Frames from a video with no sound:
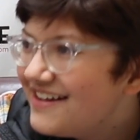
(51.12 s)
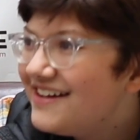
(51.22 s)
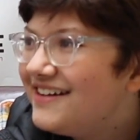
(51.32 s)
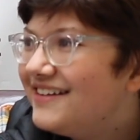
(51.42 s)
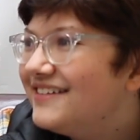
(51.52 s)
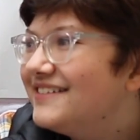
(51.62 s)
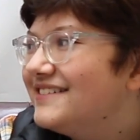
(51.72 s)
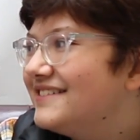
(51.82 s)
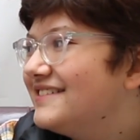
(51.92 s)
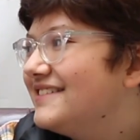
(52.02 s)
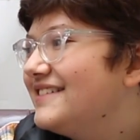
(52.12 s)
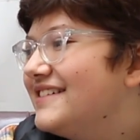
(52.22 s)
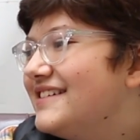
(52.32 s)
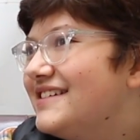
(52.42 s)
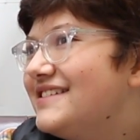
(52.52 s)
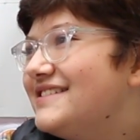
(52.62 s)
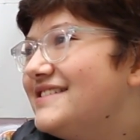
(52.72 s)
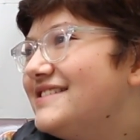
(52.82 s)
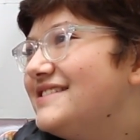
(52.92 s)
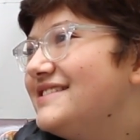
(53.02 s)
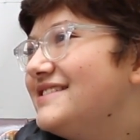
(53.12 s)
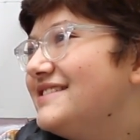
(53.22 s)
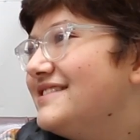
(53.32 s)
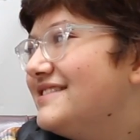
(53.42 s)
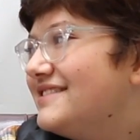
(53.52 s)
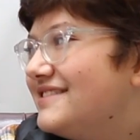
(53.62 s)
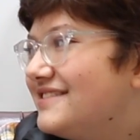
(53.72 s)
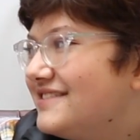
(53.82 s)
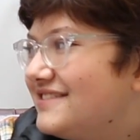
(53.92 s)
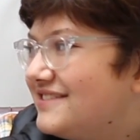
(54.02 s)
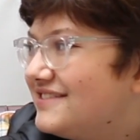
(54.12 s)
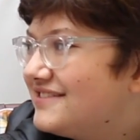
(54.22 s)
The person shown says nothing.